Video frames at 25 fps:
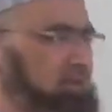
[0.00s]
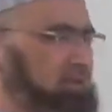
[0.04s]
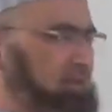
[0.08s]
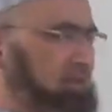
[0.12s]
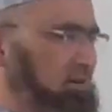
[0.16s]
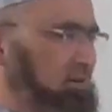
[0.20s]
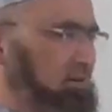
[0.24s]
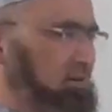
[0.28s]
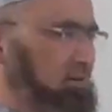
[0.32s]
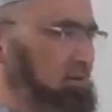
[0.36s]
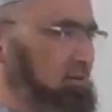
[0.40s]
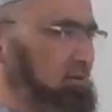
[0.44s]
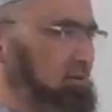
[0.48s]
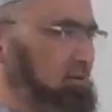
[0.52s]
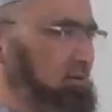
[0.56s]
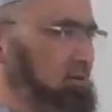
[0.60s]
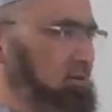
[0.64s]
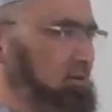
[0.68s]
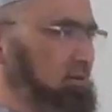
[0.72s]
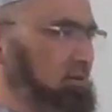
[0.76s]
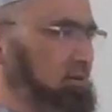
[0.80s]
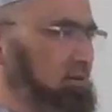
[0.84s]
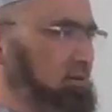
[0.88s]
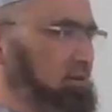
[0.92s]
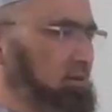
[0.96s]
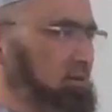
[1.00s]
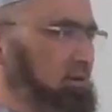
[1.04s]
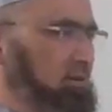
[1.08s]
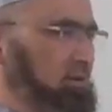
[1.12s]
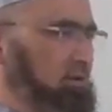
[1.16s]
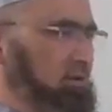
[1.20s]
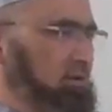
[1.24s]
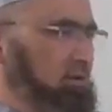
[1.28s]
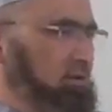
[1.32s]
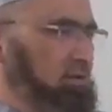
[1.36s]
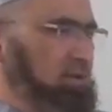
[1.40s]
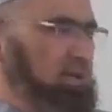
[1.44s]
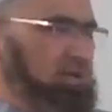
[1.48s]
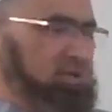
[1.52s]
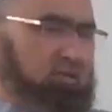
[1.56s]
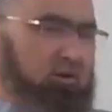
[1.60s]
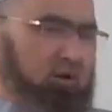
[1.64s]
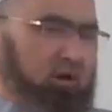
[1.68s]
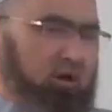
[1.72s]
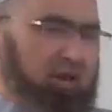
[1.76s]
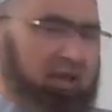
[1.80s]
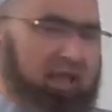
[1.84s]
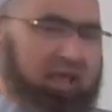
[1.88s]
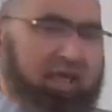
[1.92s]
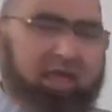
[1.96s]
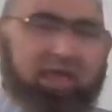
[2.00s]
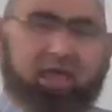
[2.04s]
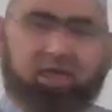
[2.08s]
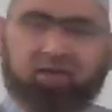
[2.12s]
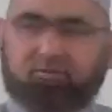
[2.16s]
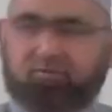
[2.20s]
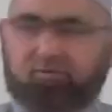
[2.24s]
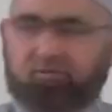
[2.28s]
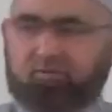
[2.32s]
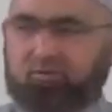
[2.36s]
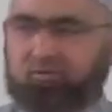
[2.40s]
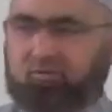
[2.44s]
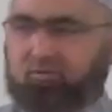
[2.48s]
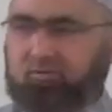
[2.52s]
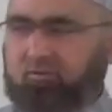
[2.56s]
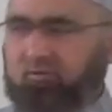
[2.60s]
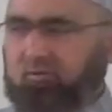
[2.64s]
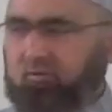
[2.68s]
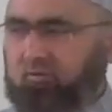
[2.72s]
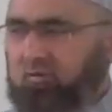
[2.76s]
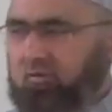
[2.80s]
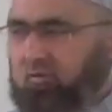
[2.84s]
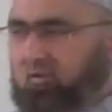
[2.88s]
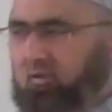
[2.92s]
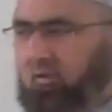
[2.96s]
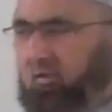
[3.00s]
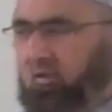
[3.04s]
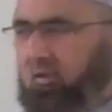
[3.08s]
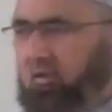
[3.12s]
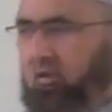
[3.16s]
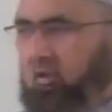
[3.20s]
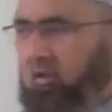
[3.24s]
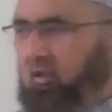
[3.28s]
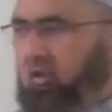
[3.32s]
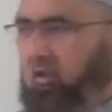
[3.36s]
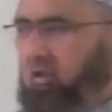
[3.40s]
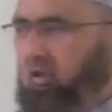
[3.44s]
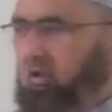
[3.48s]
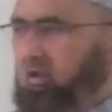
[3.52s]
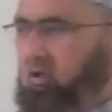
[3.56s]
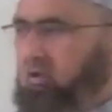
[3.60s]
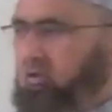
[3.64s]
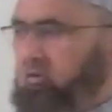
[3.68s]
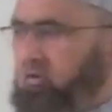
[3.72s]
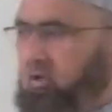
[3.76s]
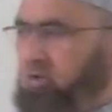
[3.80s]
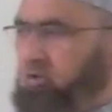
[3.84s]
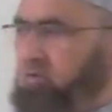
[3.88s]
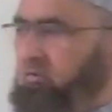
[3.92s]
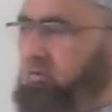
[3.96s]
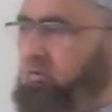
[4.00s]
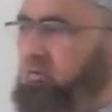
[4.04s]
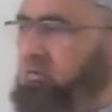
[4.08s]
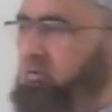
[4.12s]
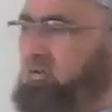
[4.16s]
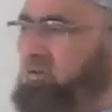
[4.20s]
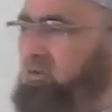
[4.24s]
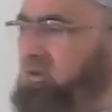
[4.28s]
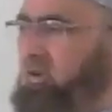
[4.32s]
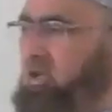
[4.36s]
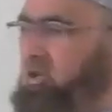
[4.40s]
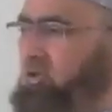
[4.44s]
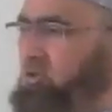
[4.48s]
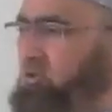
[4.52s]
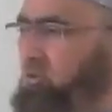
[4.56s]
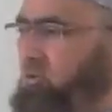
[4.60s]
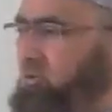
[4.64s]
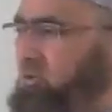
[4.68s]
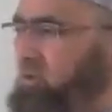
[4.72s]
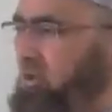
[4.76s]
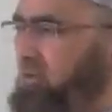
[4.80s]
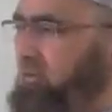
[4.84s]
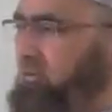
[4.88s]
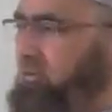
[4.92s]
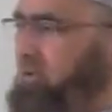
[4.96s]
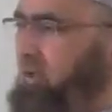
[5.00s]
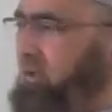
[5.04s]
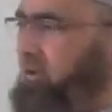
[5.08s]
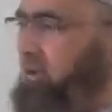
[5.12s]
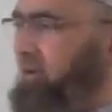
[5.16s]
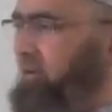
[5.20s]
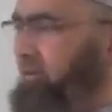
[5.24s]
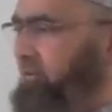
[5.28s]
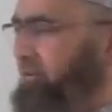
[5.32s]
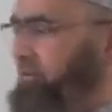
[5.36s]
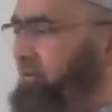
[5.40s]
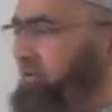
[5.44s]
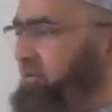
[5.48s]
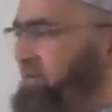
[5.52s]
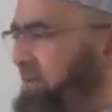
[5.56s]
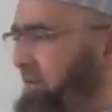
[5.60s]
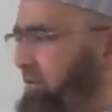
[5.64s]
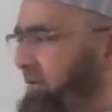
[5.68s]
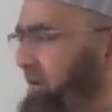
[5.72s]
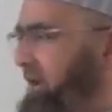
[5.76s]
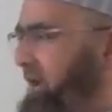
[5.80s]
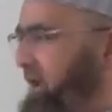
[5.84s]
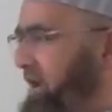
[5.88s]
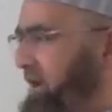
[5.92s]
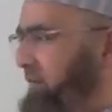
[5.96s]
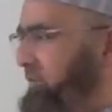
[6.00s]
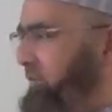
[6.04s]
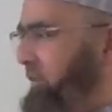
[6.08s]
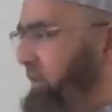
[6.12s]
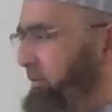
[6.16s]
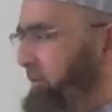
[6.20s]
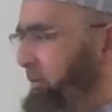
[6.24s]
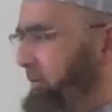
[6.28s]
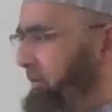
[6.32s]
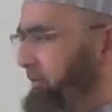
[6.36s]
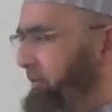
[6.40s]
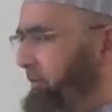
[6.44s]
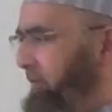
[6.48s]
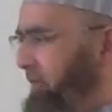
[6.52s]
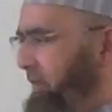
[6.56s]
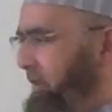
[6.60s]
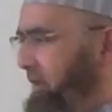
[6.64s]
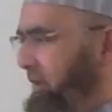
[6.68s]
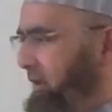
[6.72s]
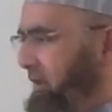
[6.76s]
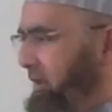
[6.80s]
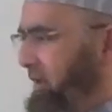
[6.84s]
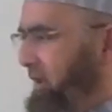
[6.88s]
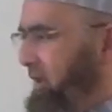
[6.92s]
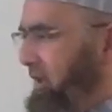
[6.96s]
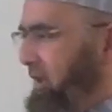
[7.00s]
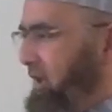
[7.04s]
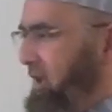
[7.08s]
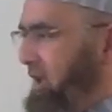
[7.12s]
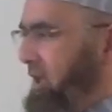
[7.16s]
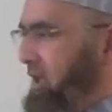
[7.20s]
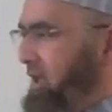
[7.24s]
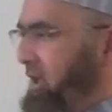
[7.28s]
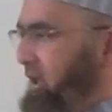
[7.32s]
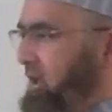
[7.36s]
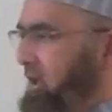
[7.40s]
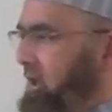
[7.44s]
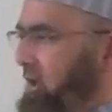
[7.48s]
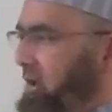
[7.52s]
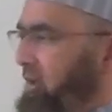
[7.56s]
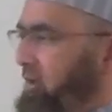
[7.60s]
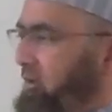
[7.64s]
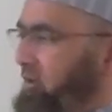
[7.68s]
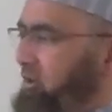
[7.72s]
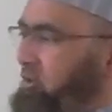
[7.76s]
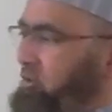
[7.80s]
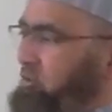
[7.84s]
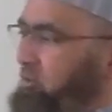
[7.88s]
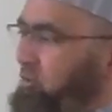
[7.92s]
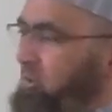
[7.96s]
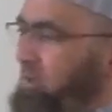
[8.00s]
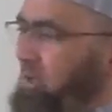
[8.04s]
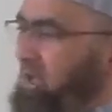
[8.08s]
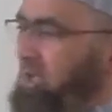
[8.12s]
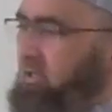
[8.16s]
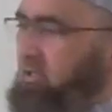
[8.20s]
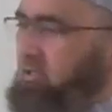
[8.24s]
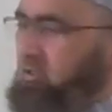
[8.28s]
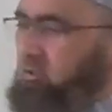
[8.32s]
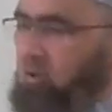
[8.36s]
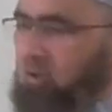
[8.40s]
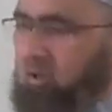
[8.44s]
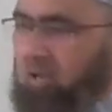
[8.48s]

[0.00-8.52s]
it. That's all I have. So Rasulullah said, 7 and 8 people. Now Rasulullah stood